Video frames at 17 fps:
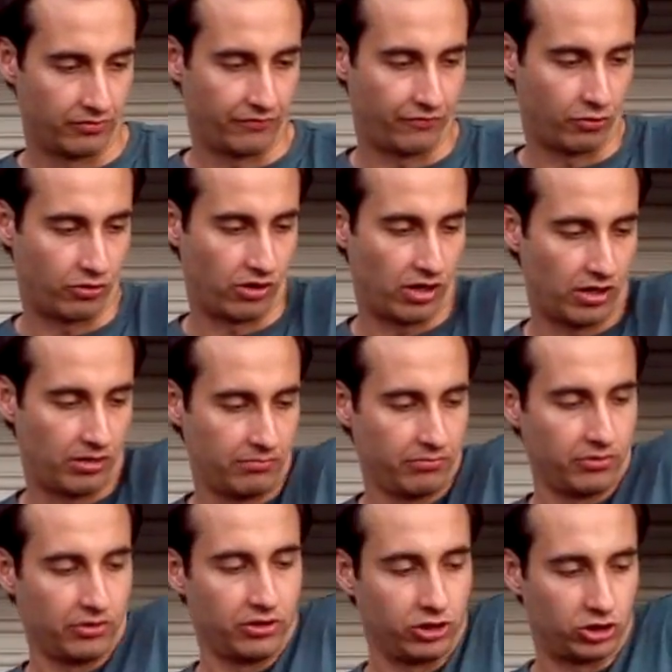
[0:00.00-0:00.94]
Forearm,
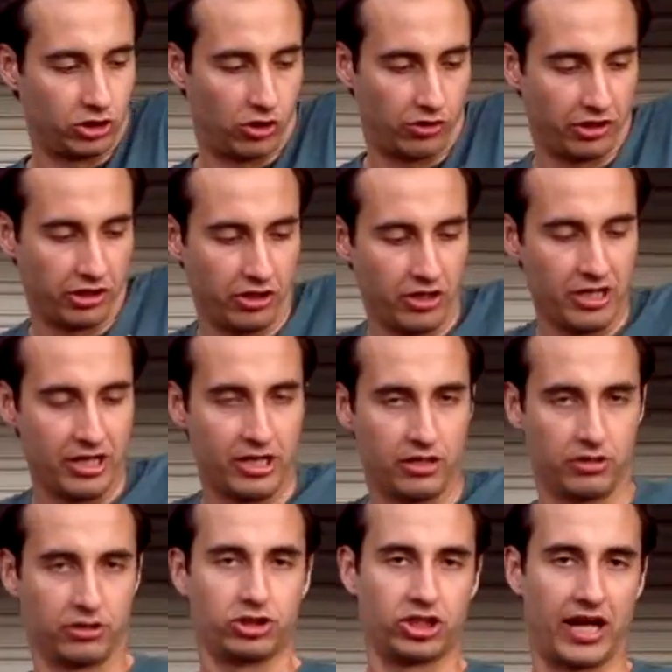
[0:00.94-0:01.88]
shoulder,
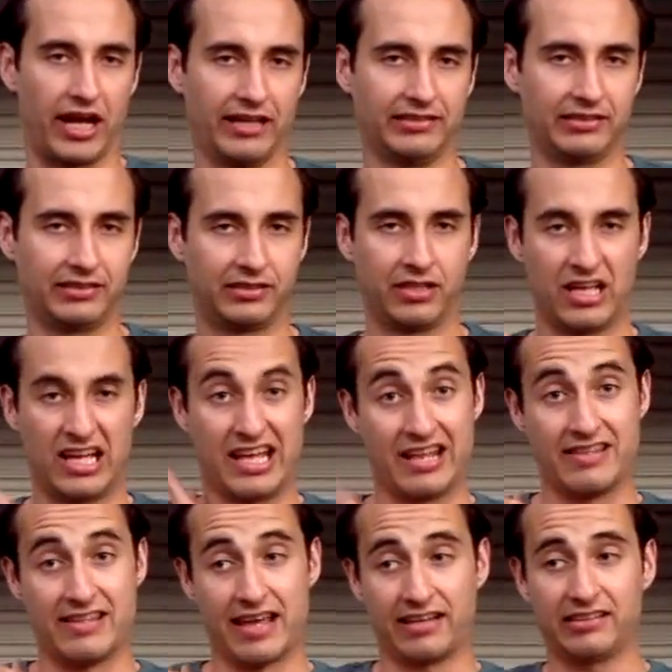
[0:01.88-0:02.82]
chest,
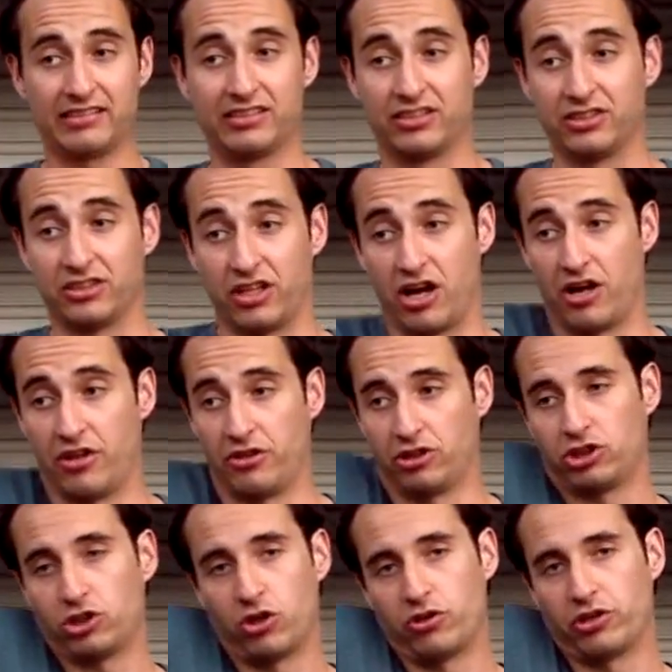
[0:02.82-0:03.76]
next is the other
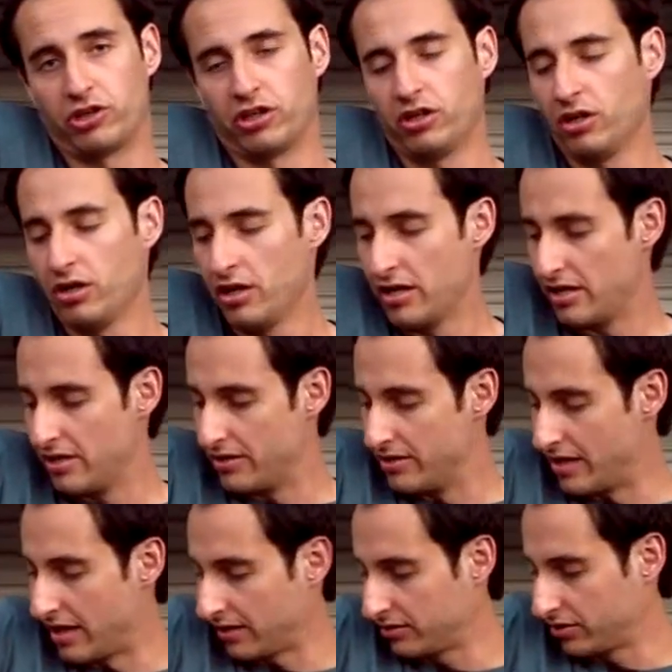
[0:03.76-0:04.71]
shoulder,
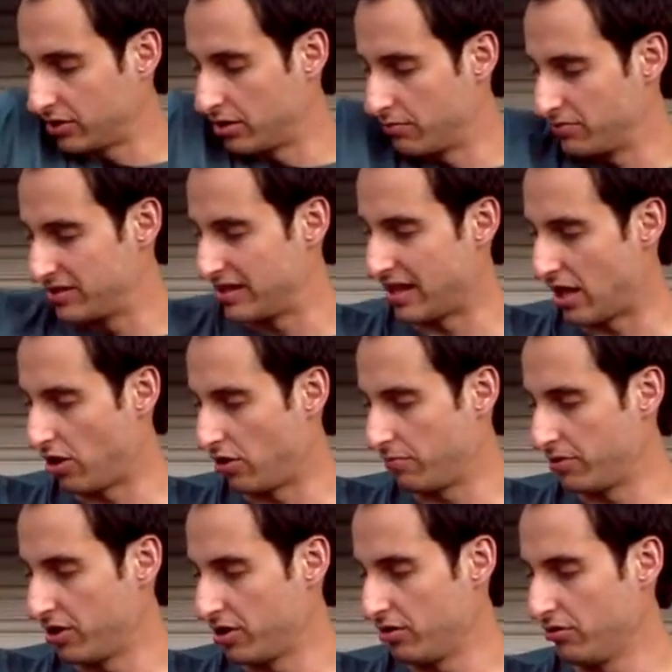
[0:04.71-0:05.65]
next comes the
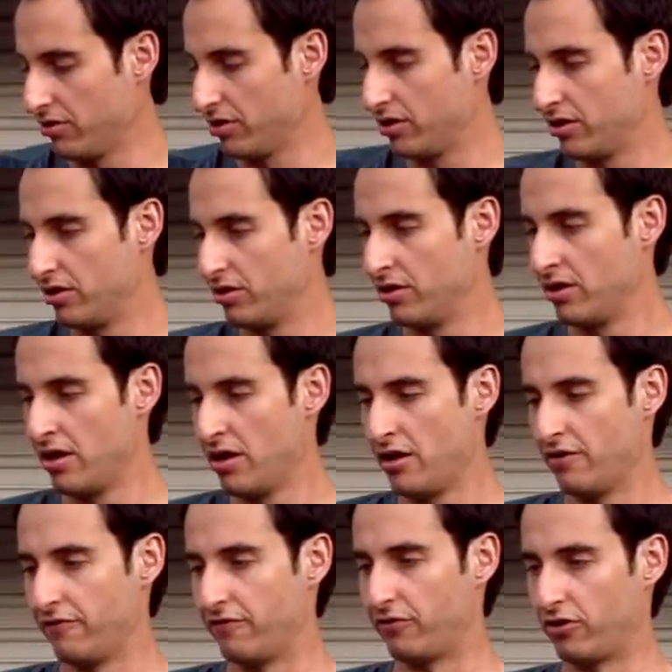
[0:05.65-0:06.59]
elbow,
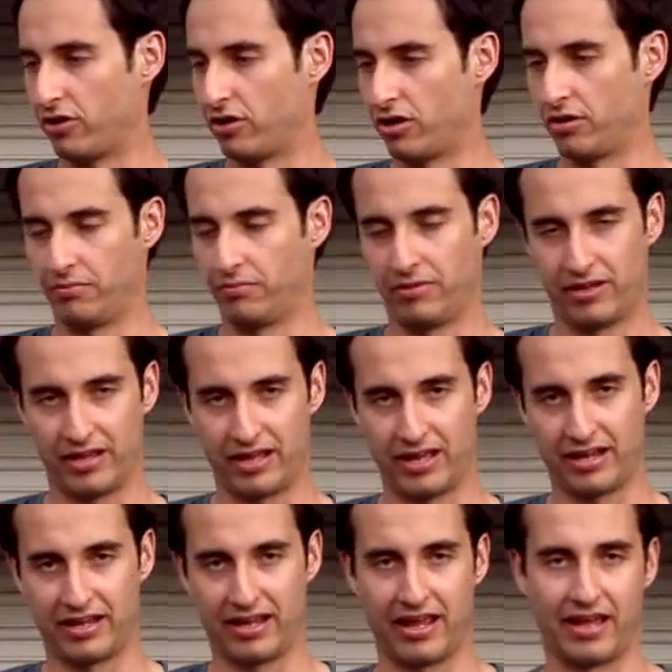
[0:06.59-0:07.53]
forearm,
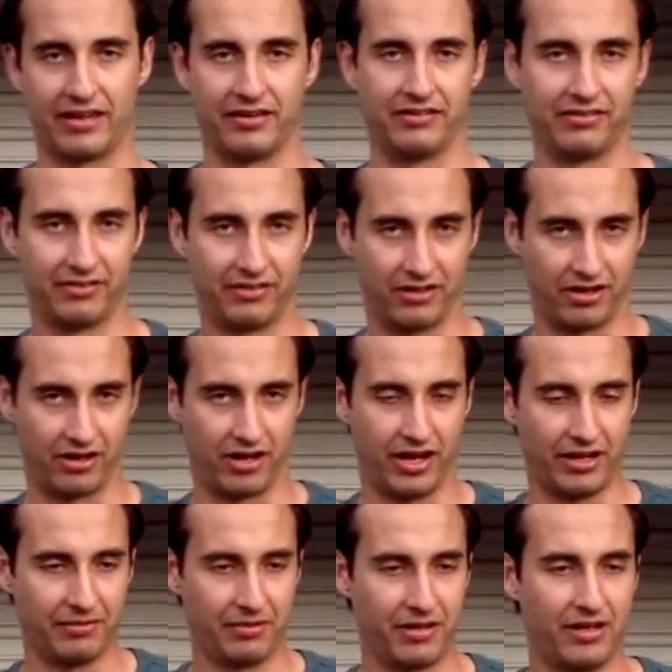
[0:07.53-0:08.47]
and hand.
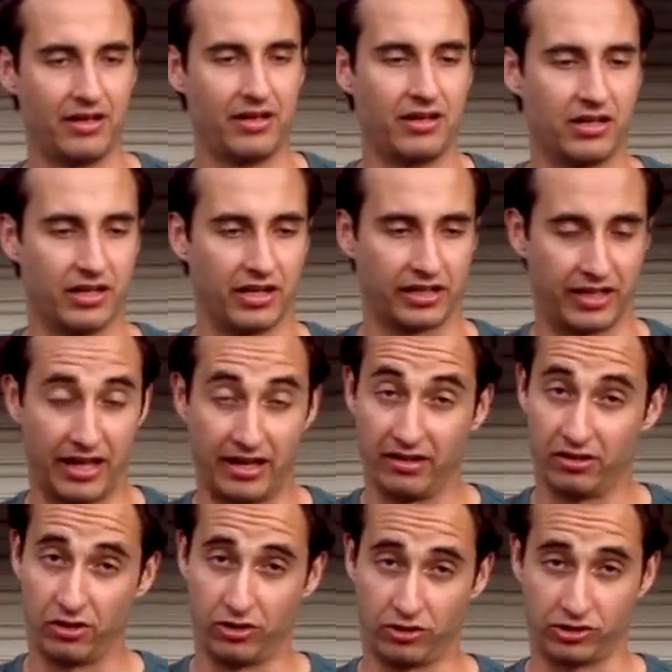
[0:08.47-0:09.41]
Alright? Again,
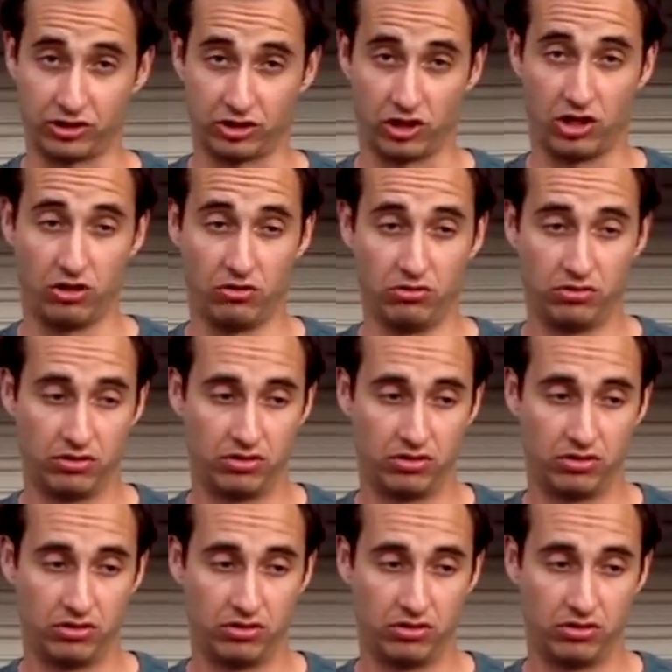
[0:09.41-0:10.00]
a little slow.